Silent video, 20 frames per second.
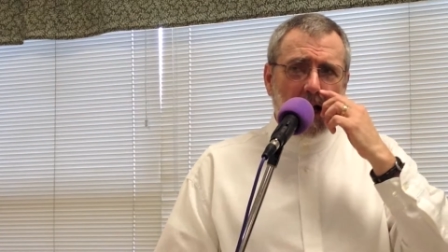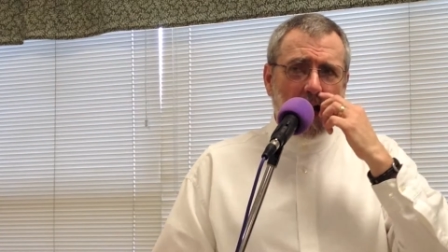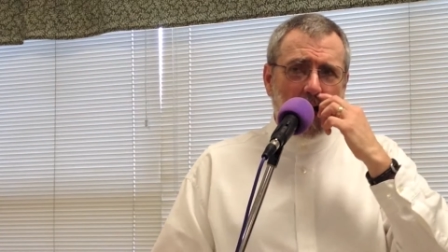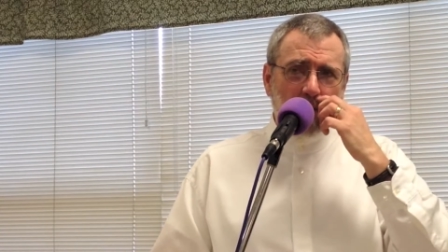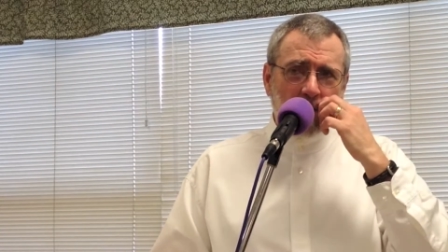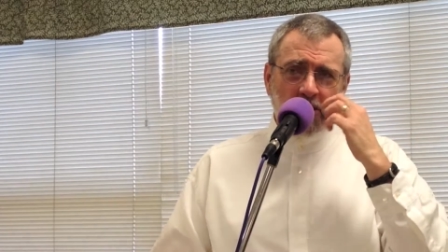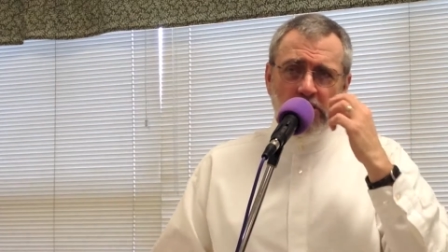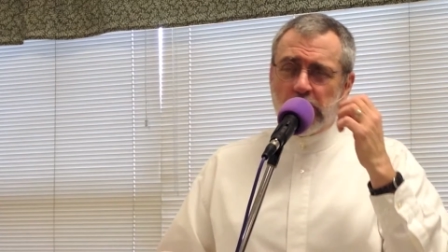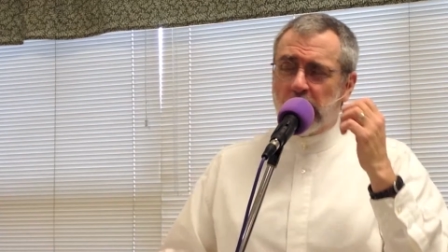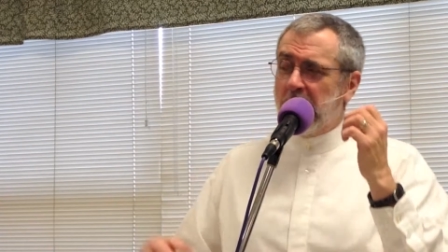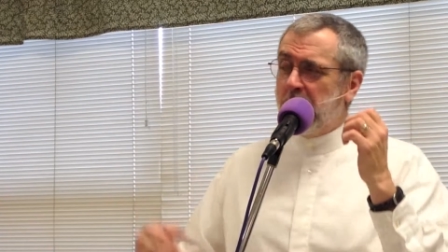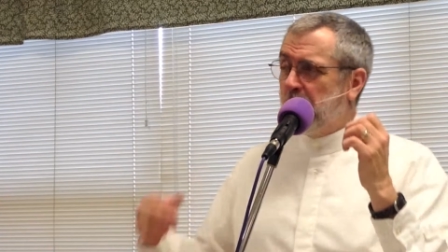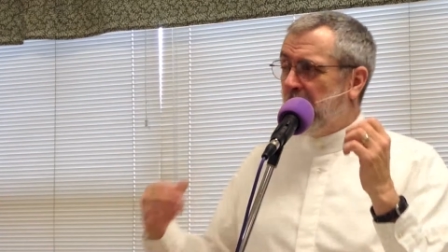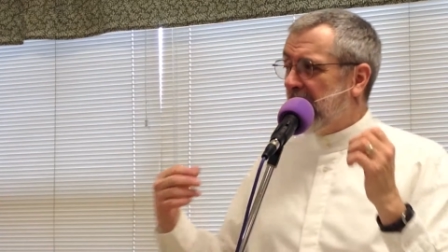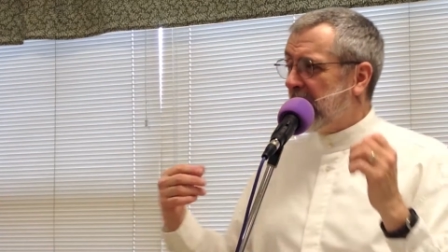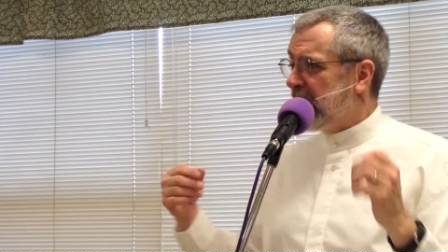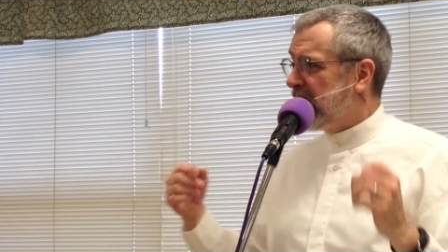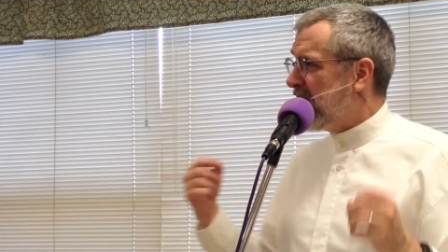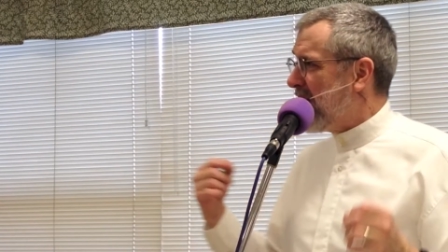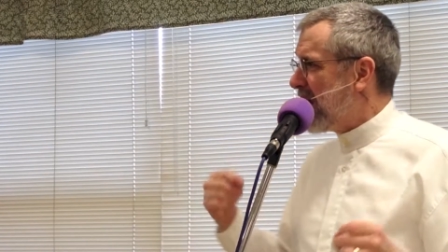I'm intrigued
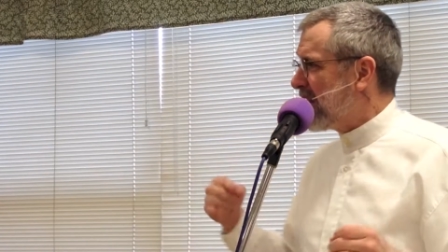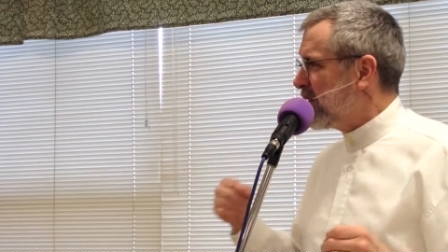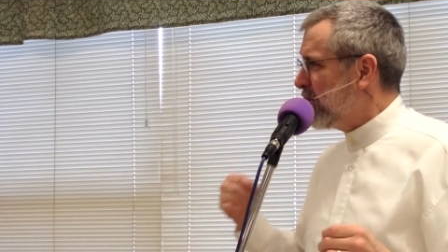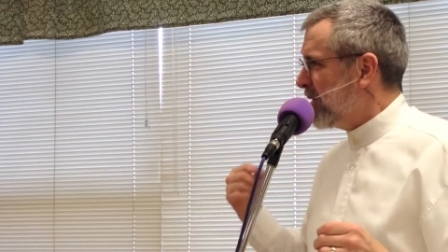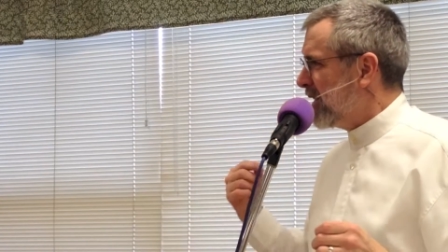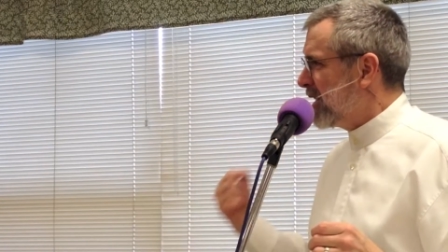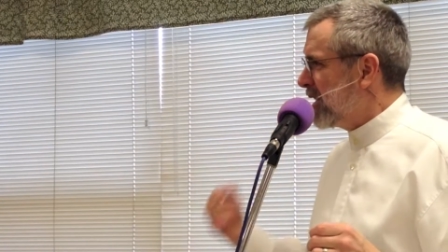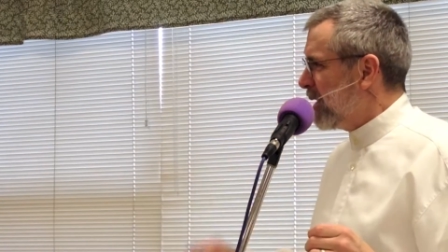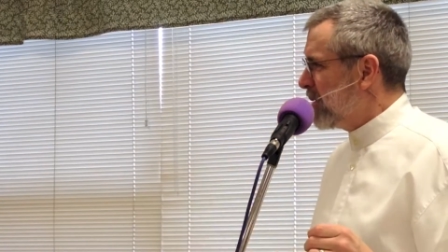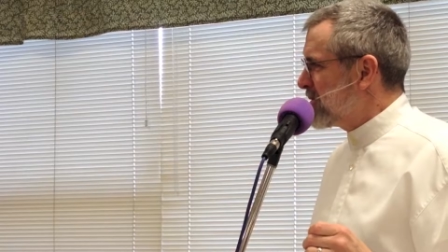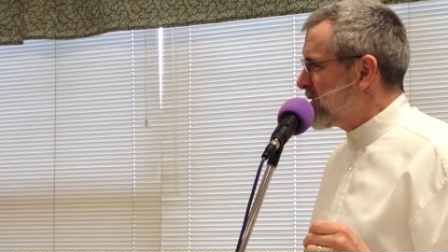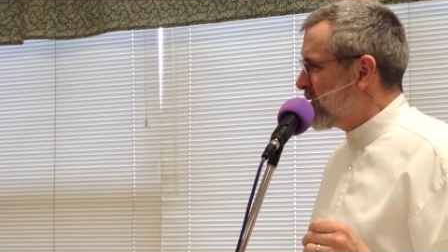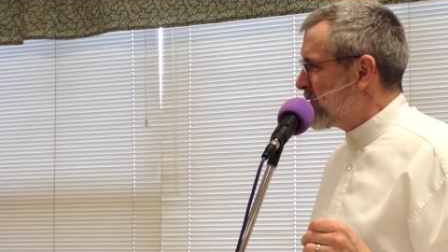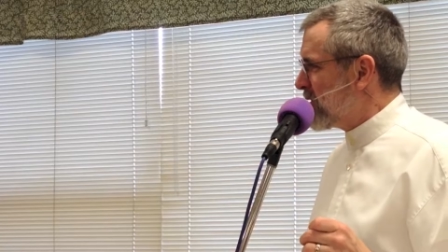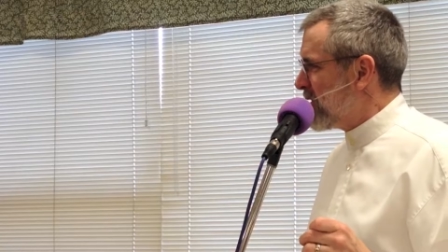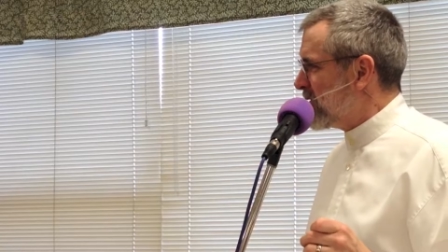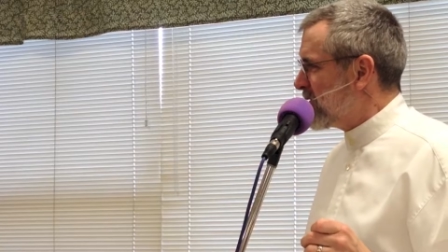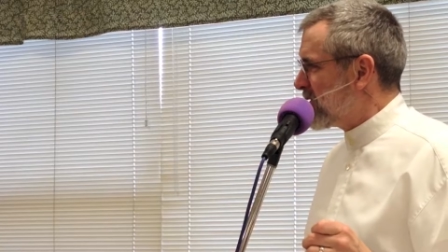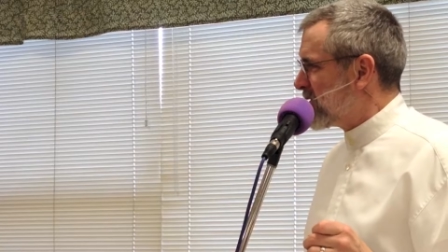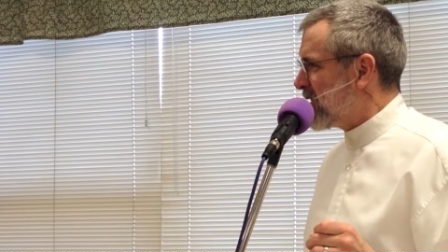by the fact that when he comes to
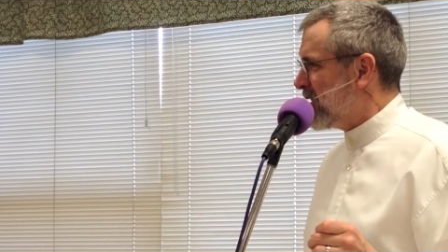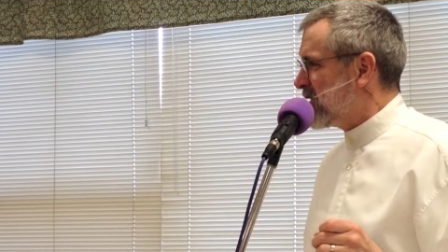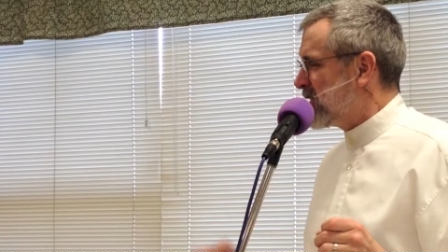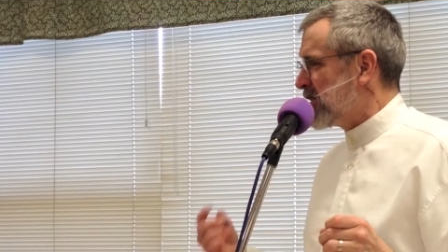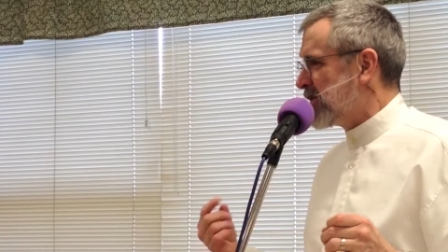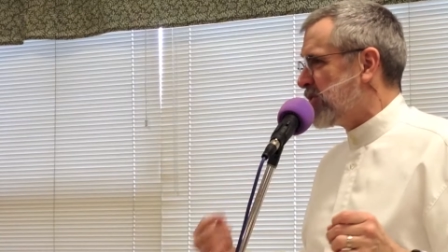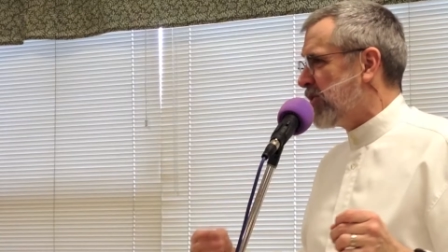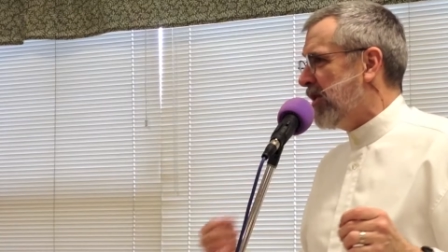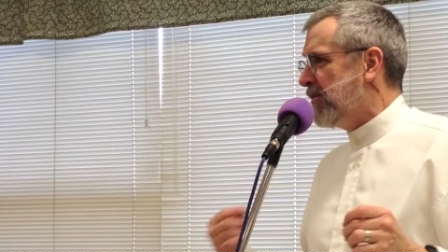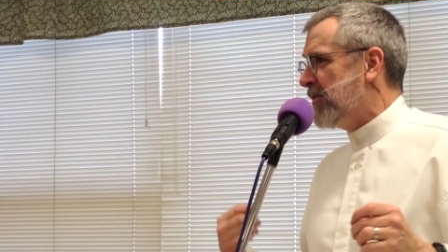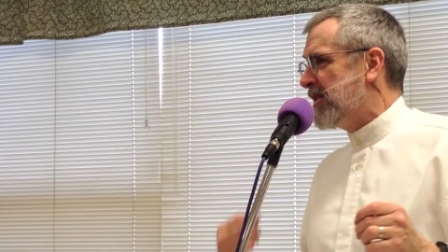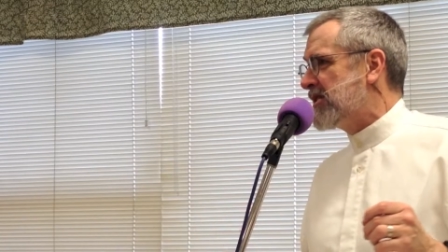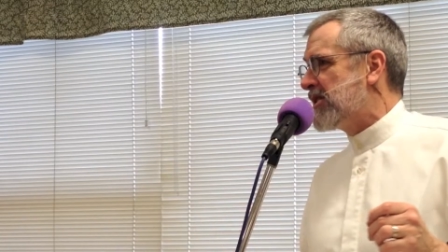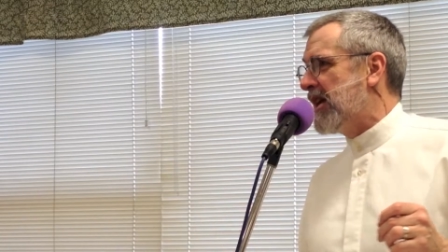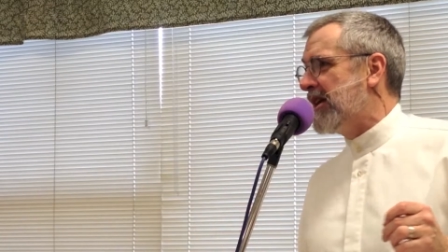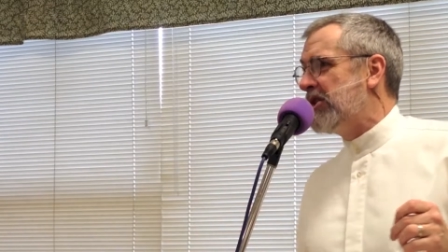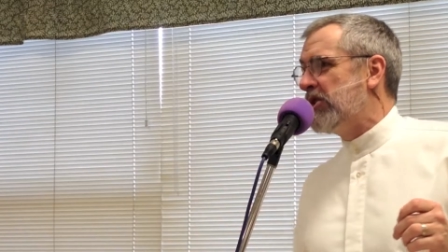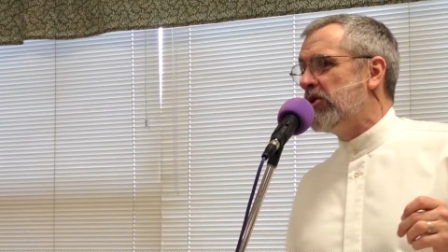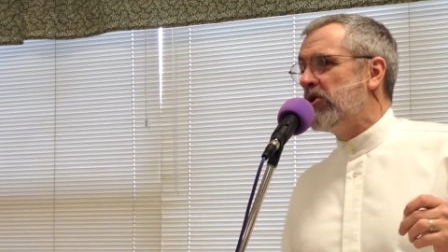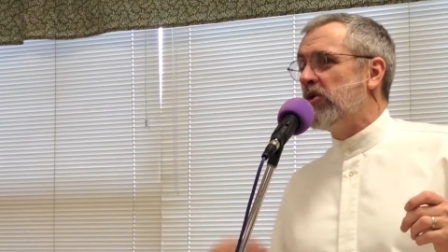Jesus, he says, "What must
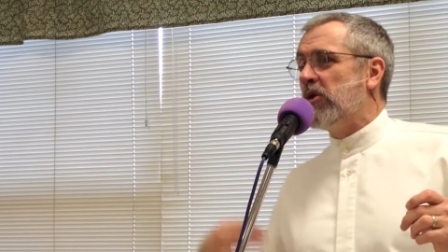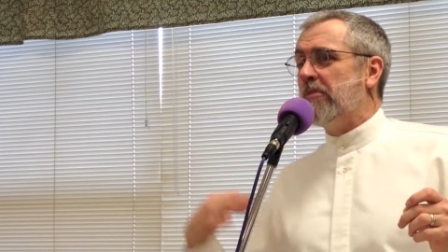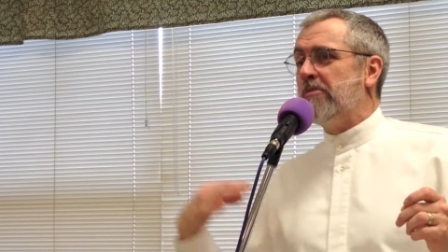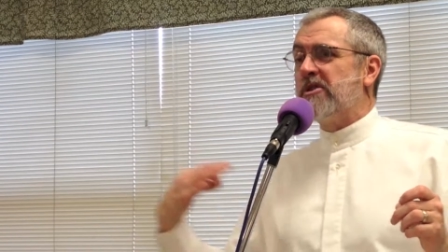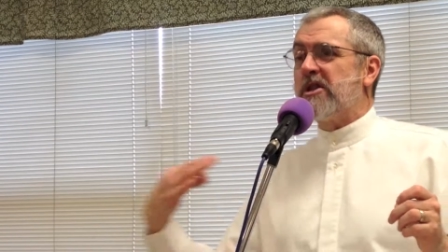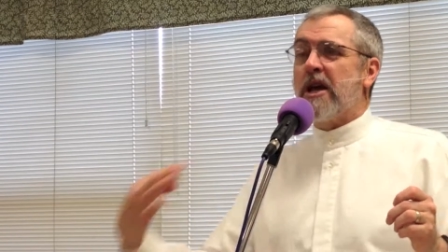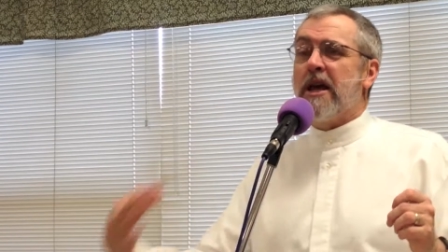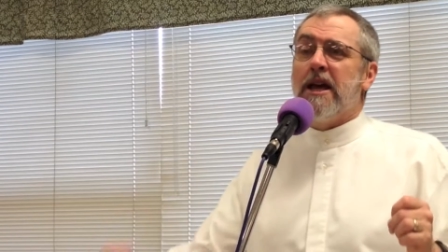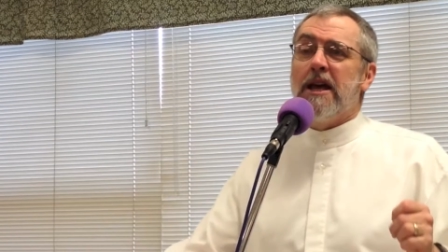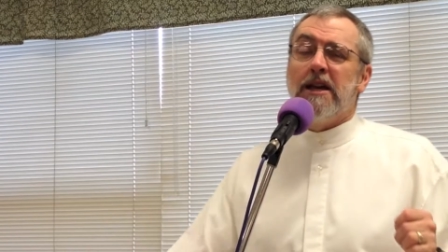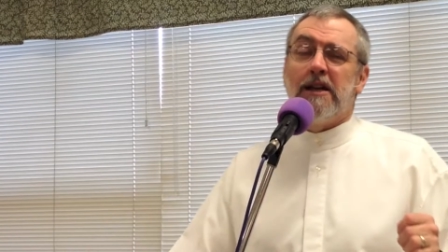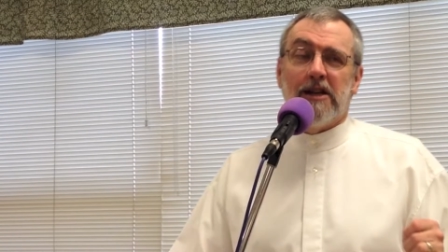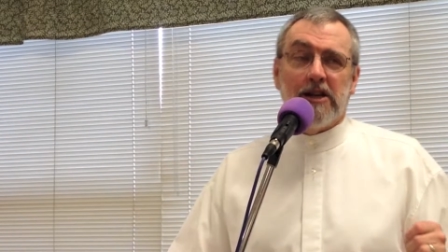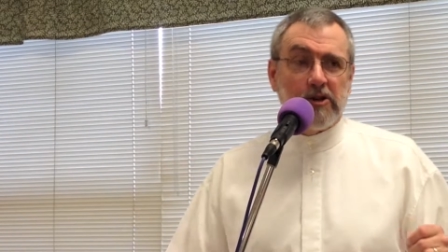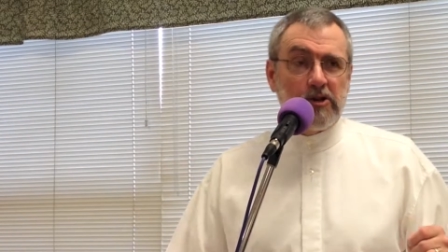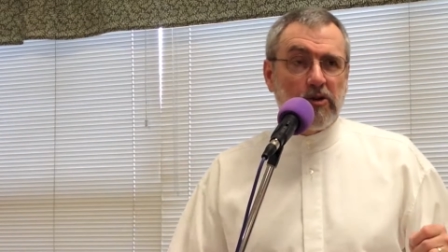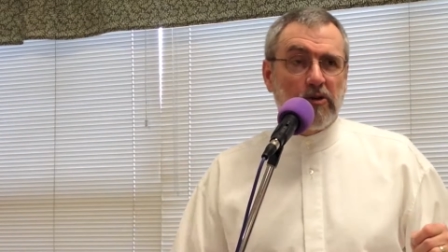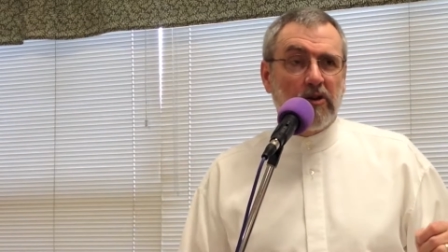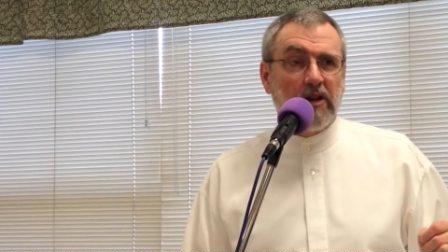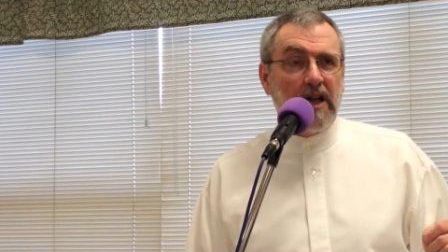I do to obtain
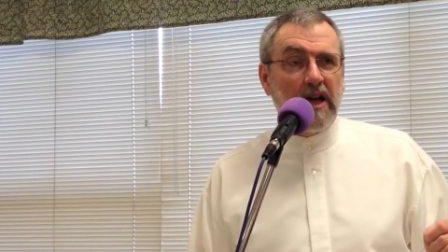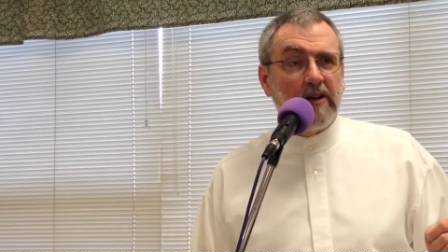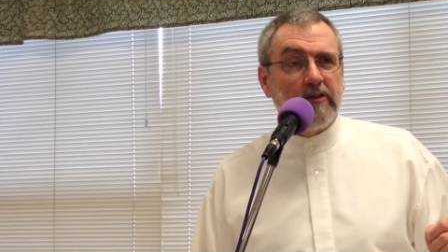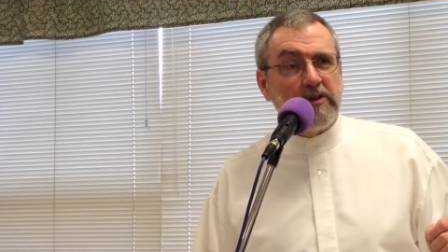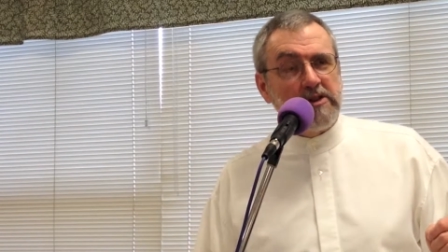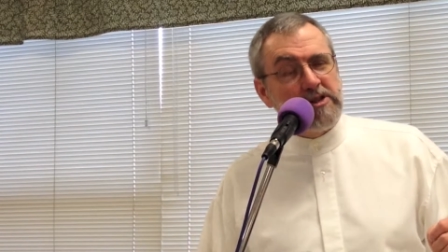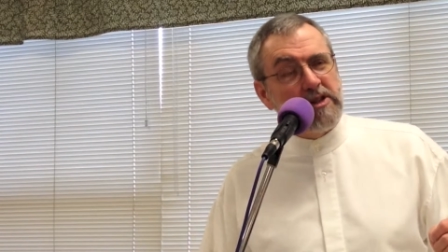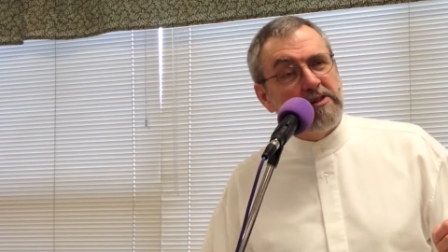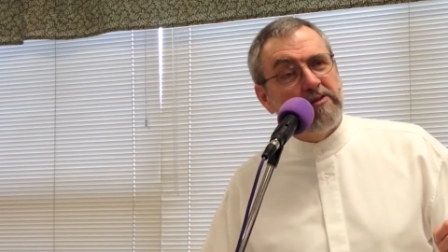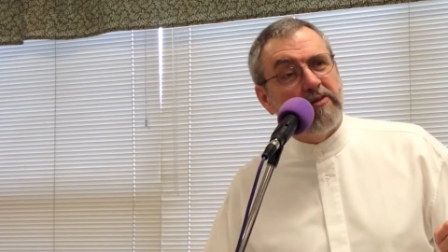eternal life?" Is